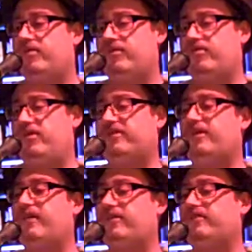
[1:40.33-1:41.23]

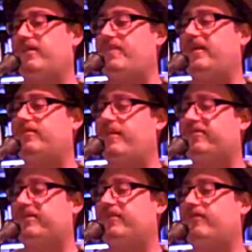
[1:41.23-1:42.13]
This obviously made
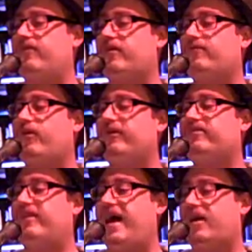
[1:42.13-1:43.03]
Domesticus a very, very
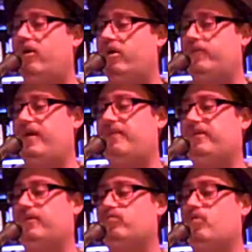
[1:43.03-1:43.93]
sad Autobot
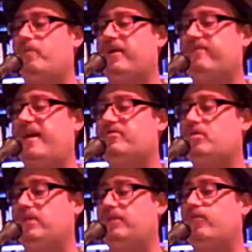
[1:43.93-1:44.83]
because robots have
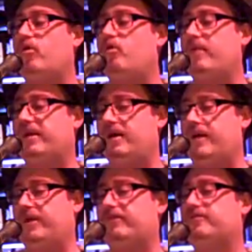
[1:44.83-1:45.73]
no need for home
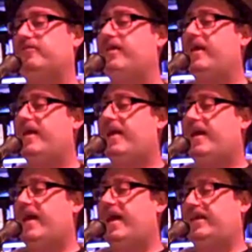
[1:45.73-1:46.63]
economics.
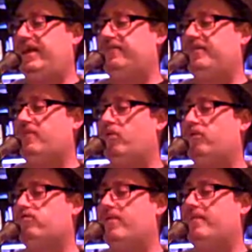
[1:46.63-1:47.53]
An easy
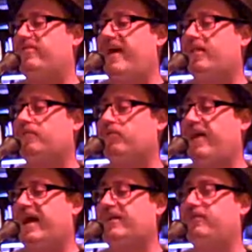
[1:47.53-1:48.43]
motive for my metallic
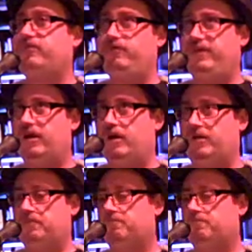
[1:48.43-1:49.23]
protagonist to feed on.